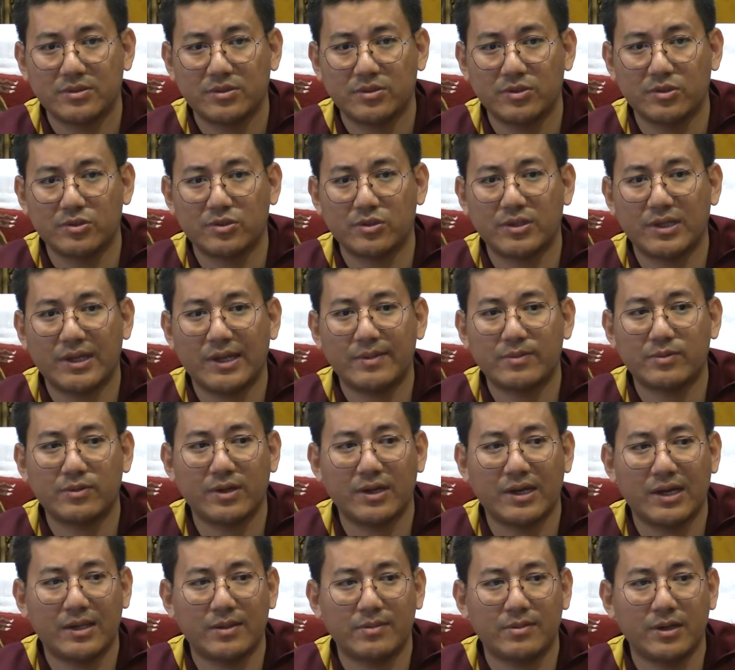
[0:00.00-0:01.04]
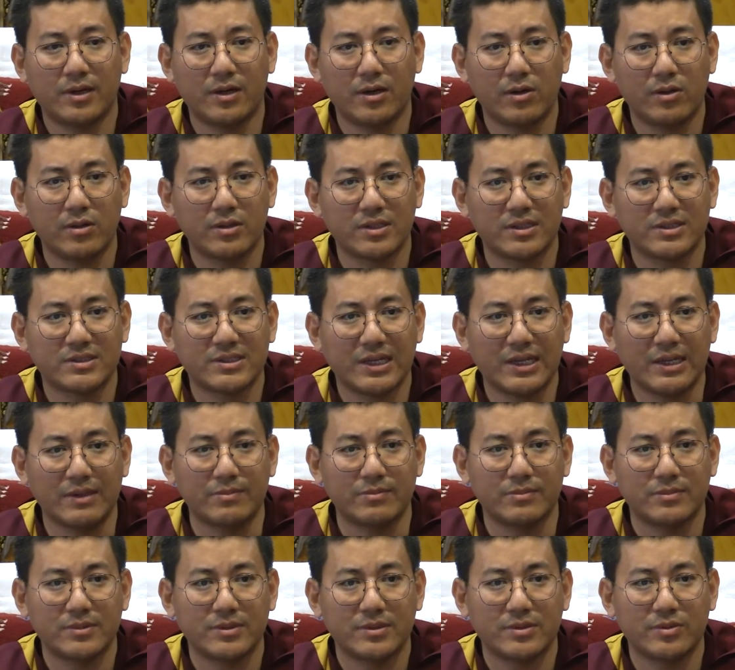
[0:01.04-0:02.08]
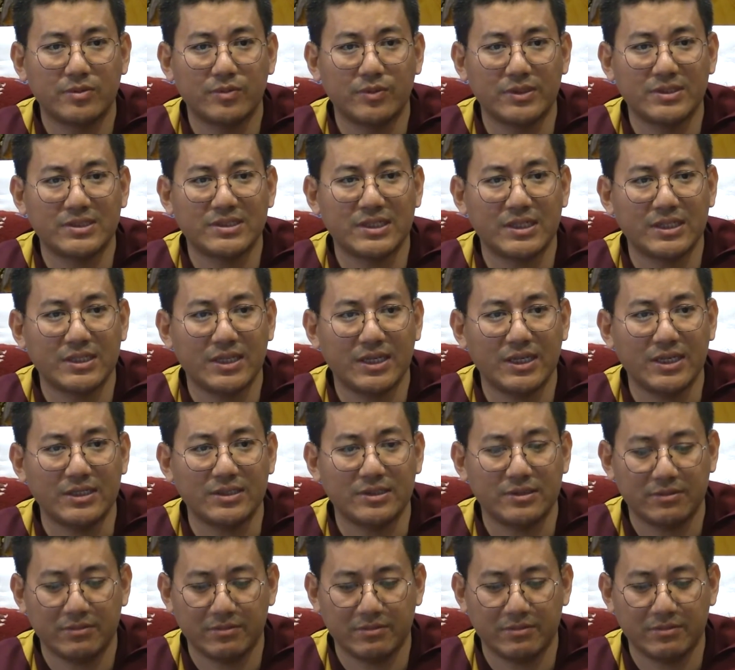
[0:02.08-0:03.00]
You don't have to help her all the time when she need,